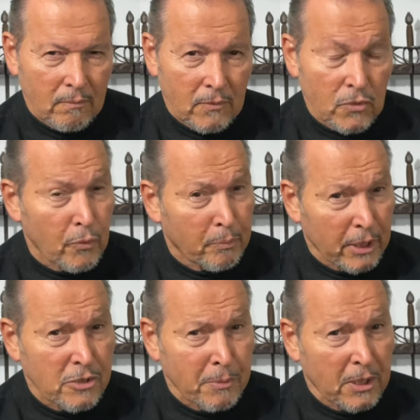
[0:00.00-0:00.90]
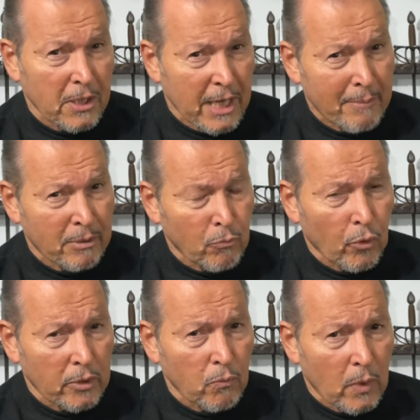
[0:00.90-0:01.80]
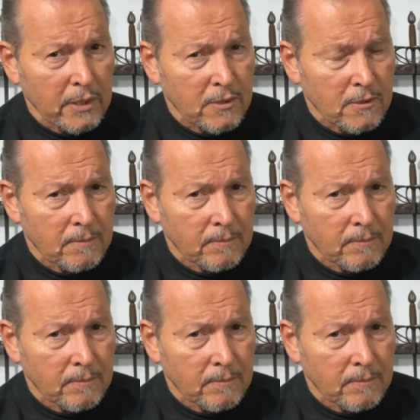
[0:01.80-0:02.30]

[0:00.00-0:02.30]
This replacement can happen more than once.